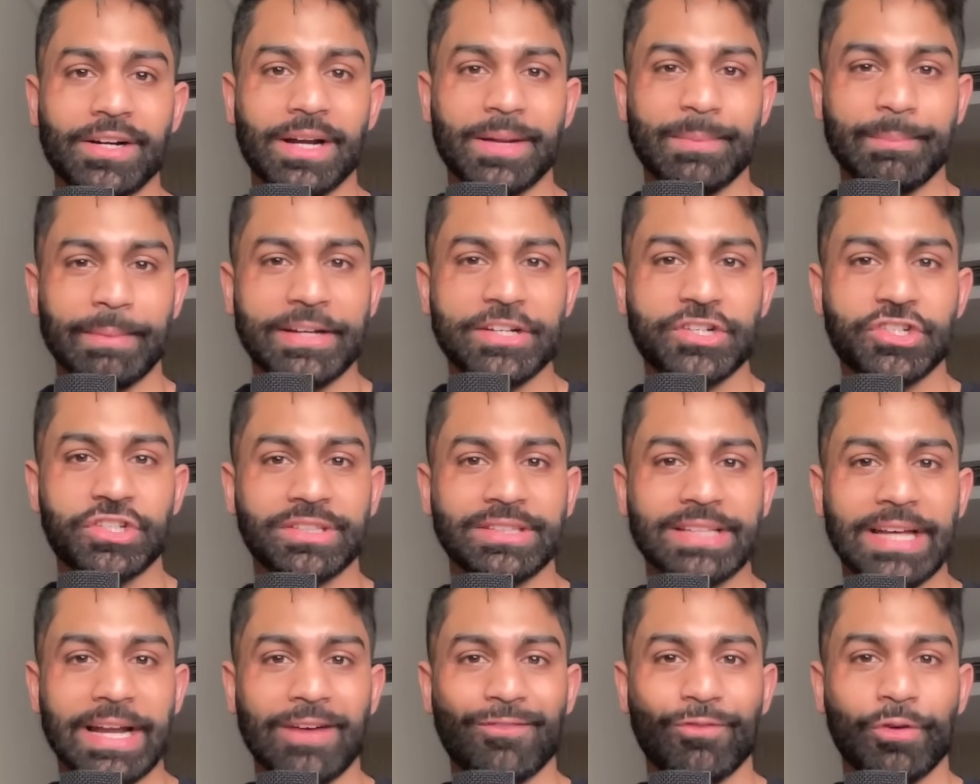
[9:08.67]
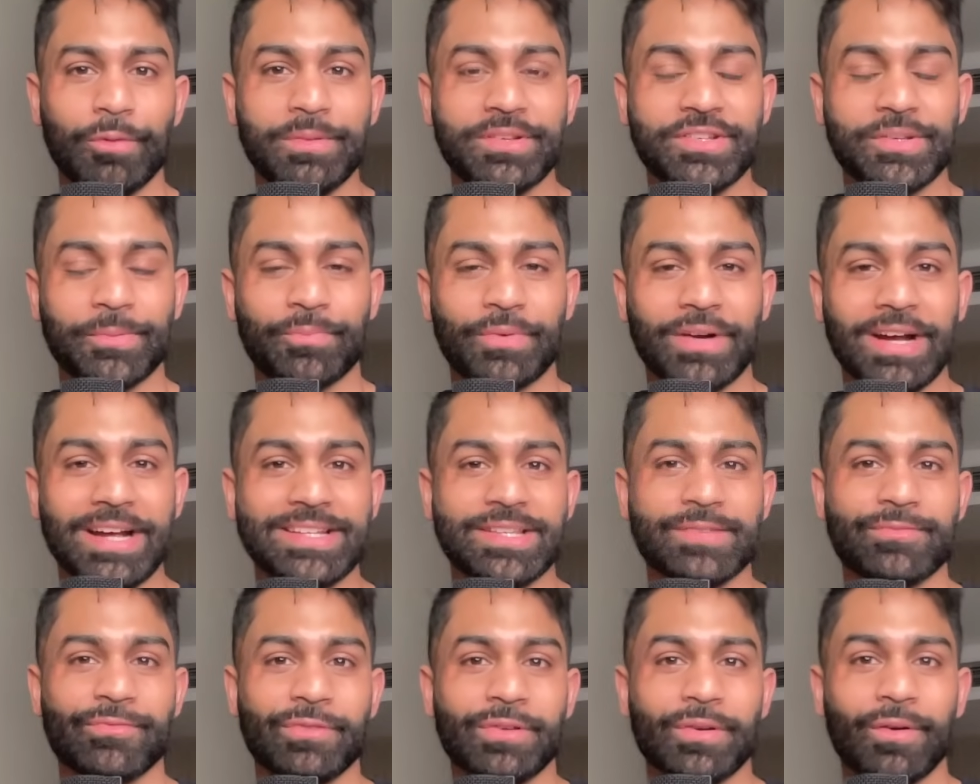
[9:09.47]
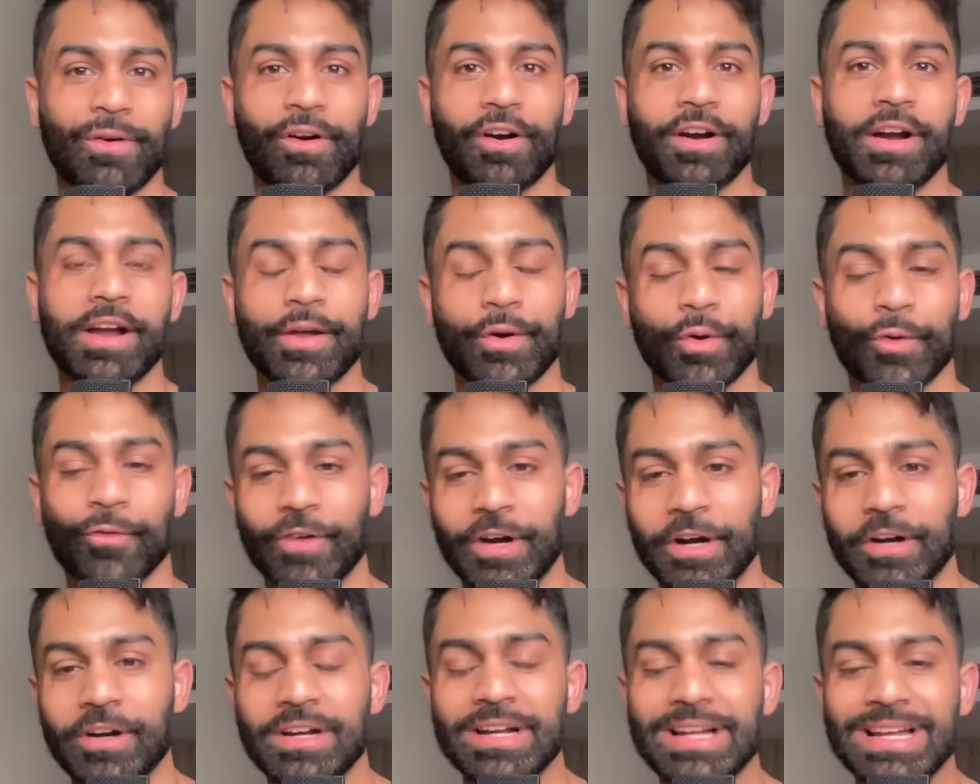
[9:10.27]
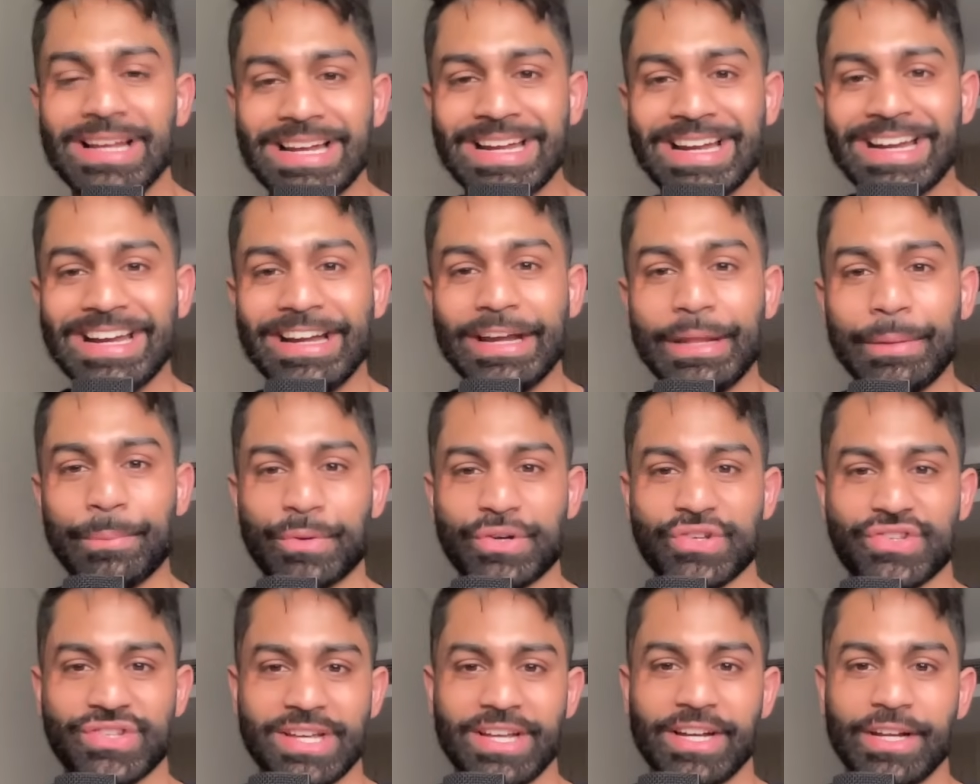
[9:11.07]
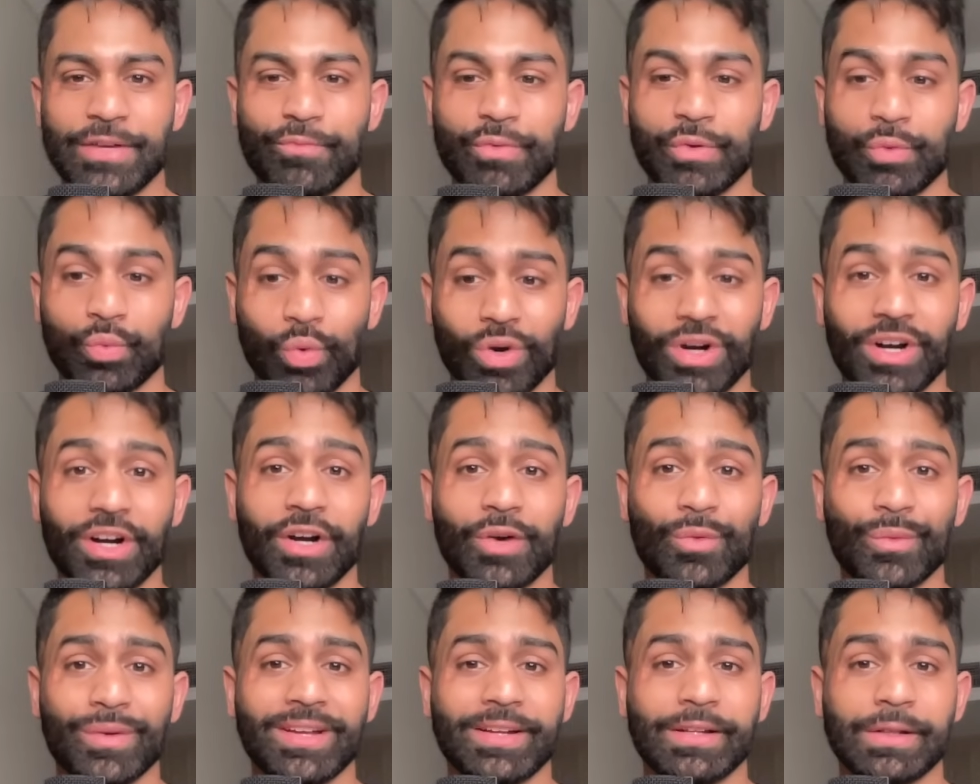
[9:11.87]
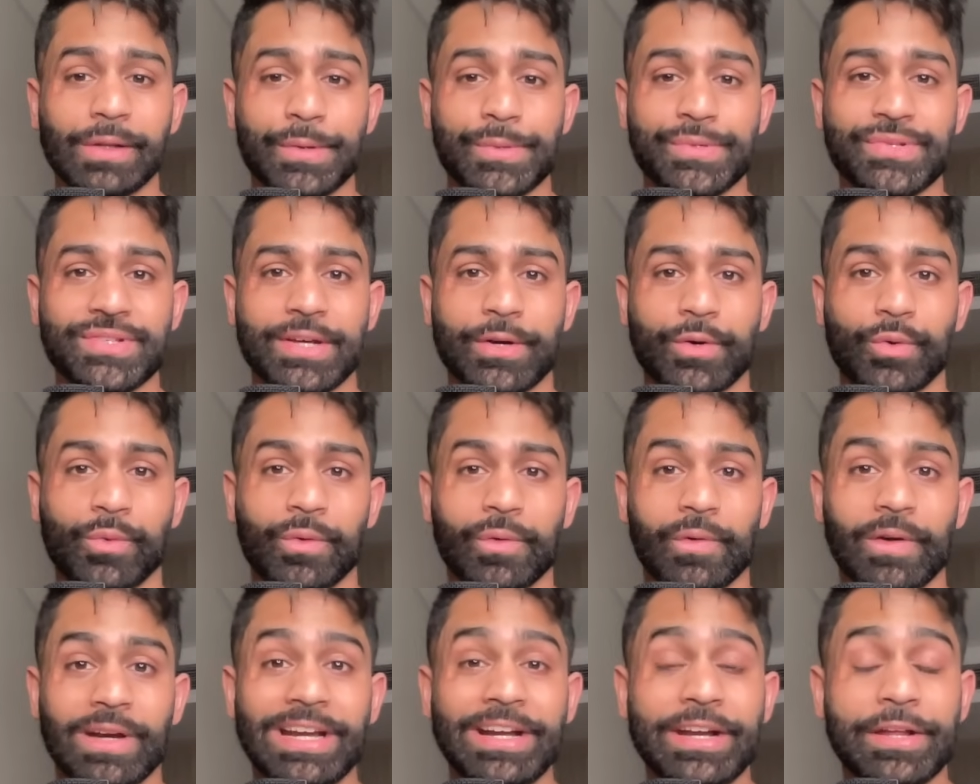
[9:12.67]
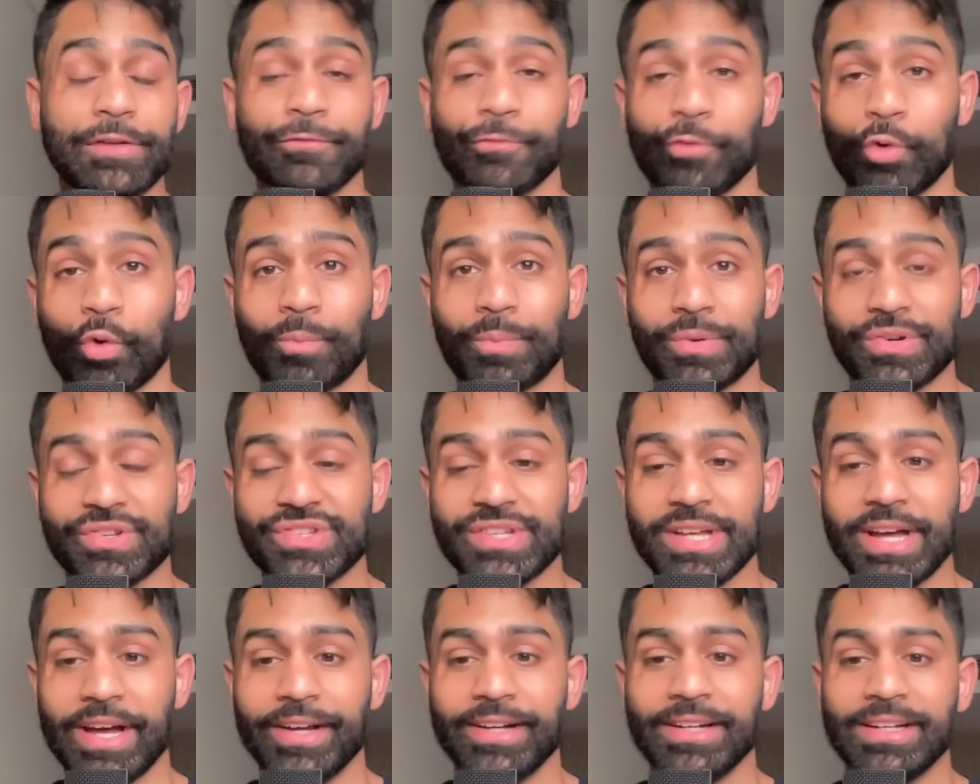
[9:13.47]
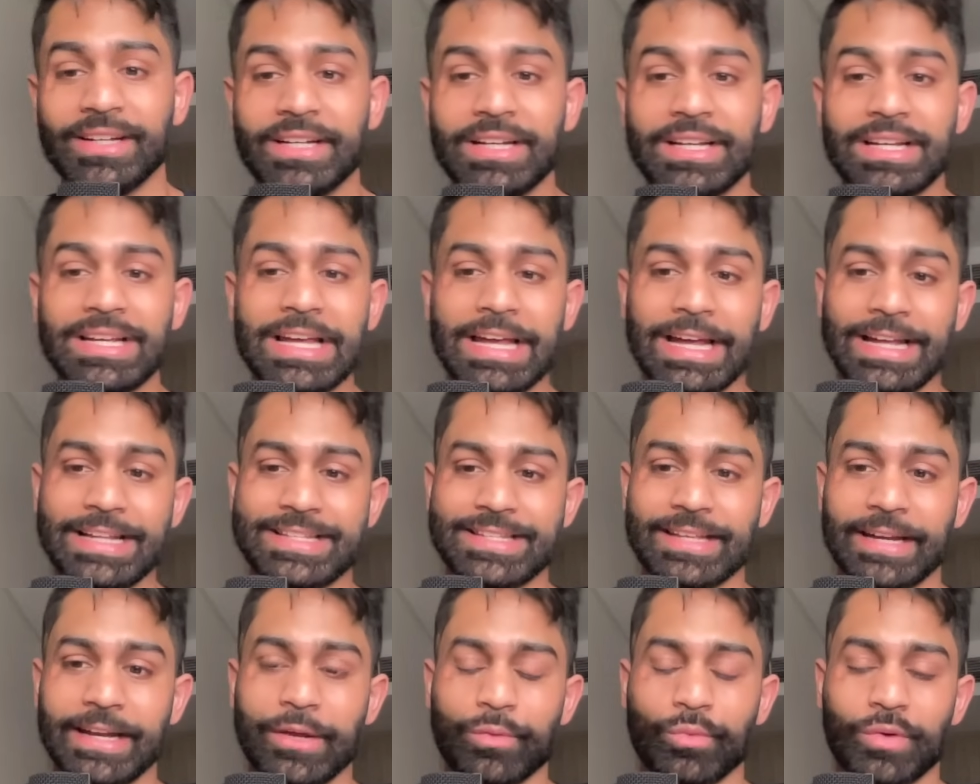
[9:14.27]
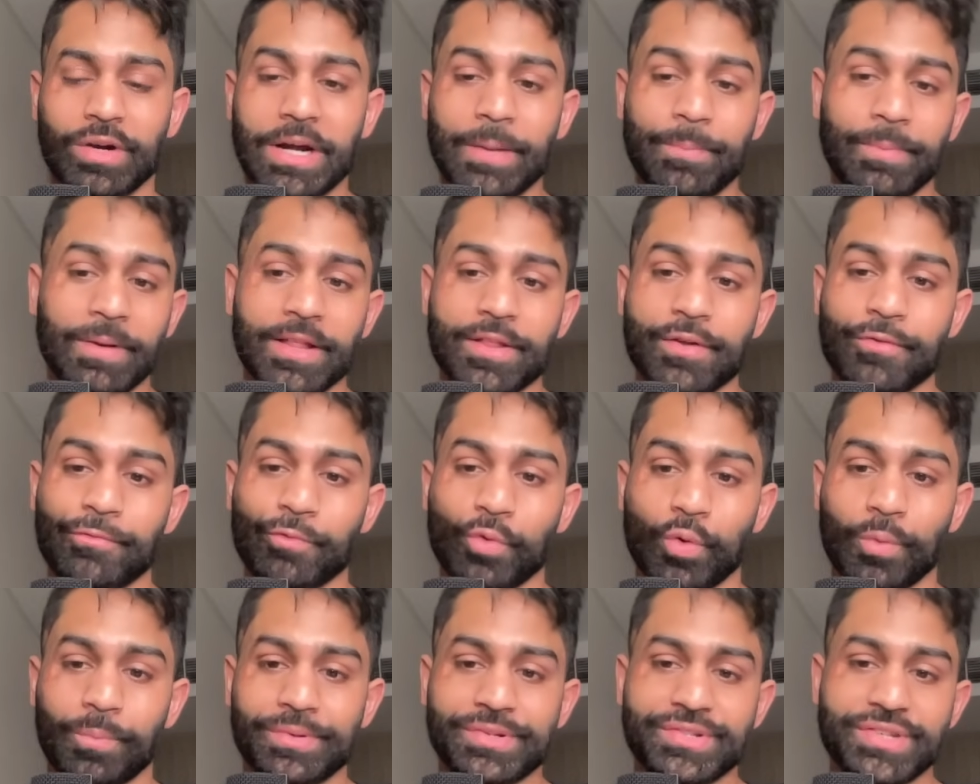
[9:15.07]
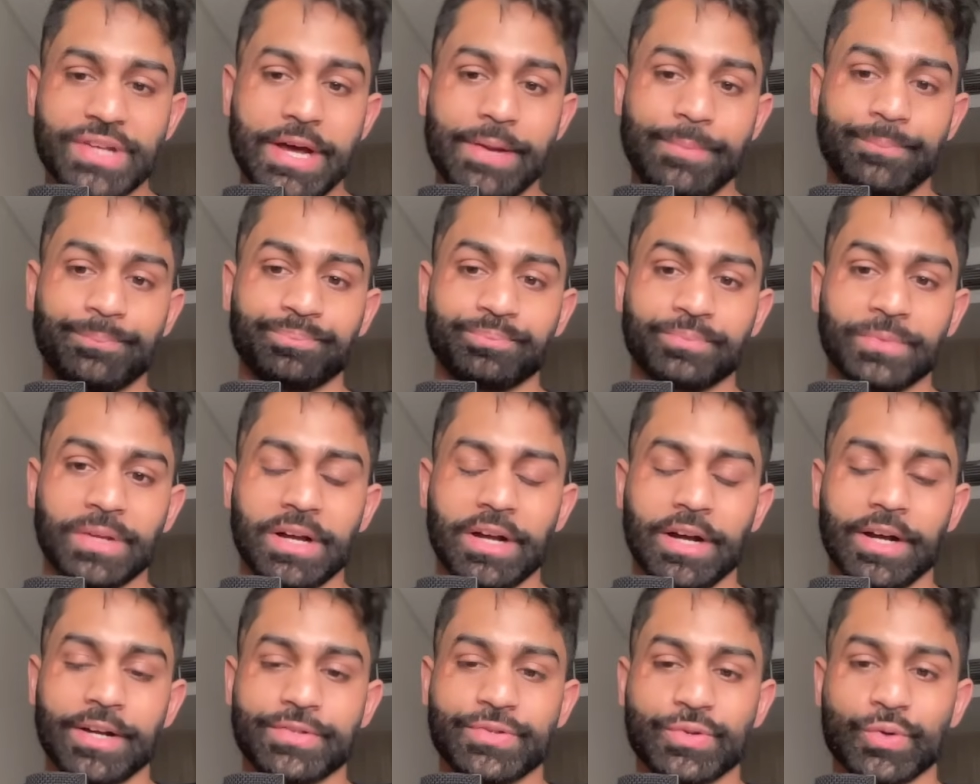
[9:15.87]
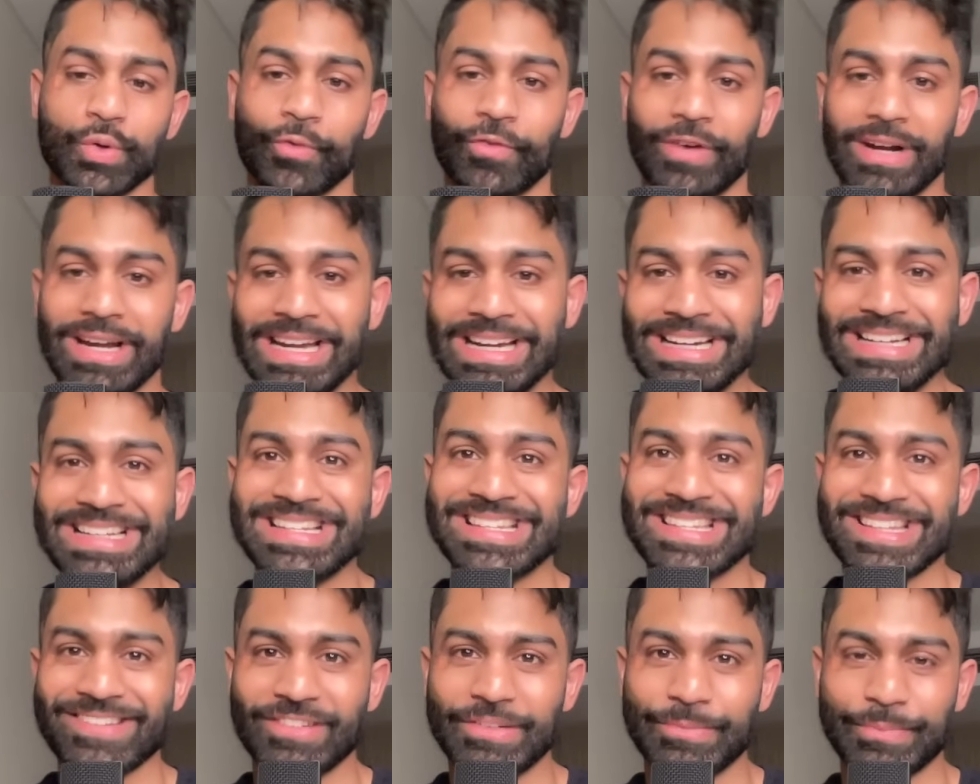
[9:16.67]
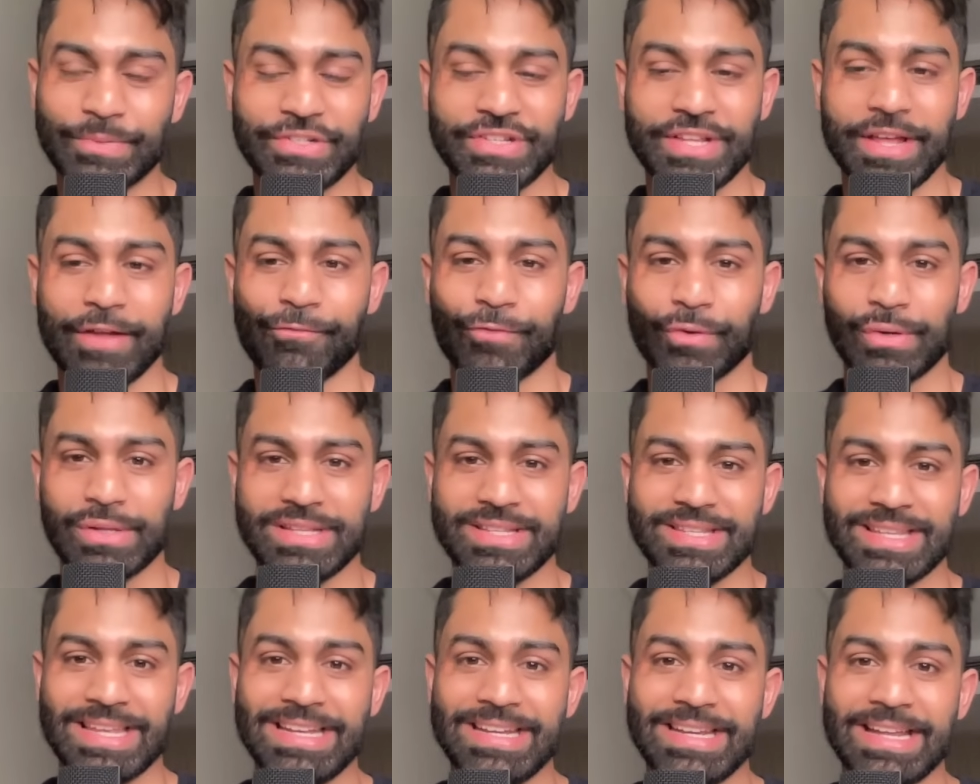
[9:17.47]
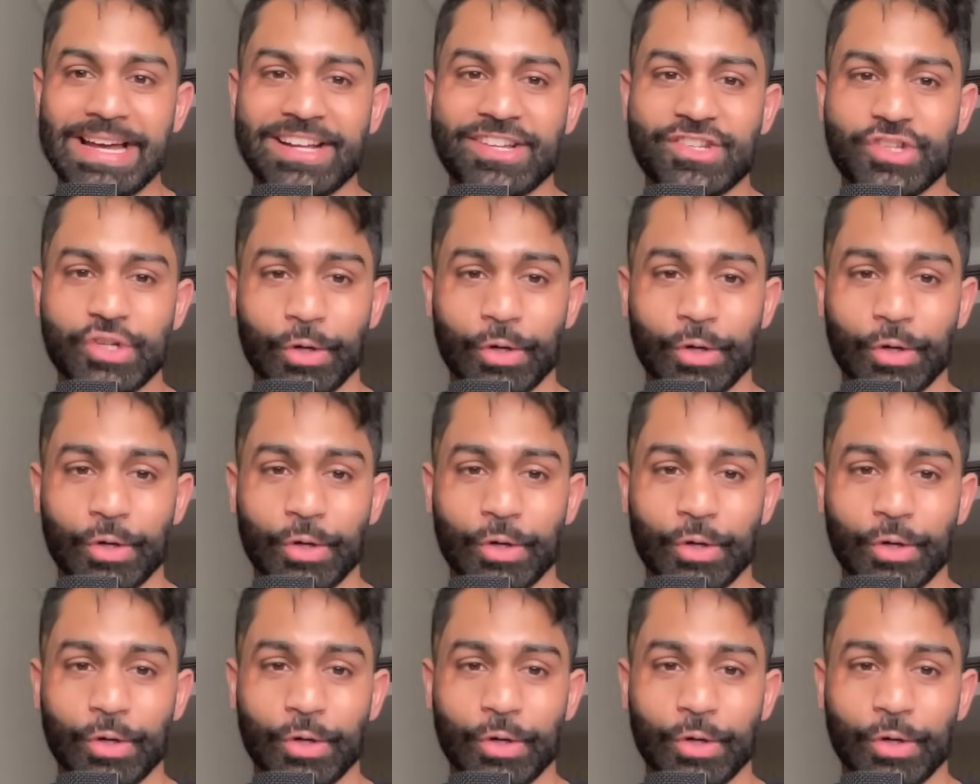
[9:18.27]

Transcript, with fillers: I mentioned that I wouldn't be surprised if we are at over eighty percent, and we were. We closed at over eighty-four percent, and today we're up another four percent uh, to over eighty-seven percent for this index.